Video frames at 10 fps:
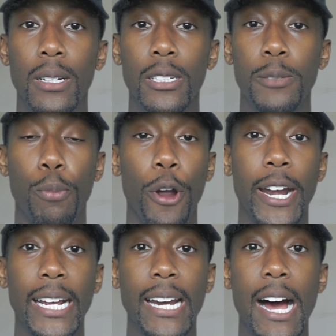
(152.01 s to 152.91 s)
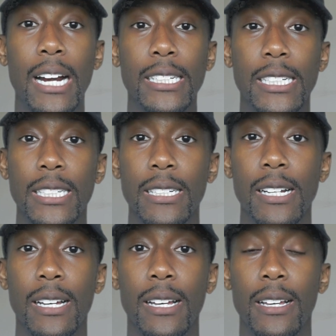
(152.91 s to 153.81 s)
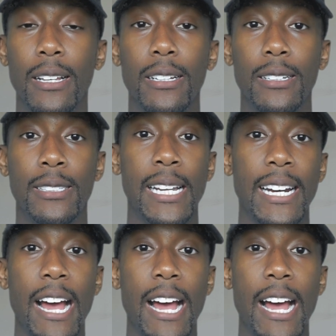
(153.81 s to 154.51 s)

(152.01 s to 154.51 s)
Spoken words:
spreading knowledge and sending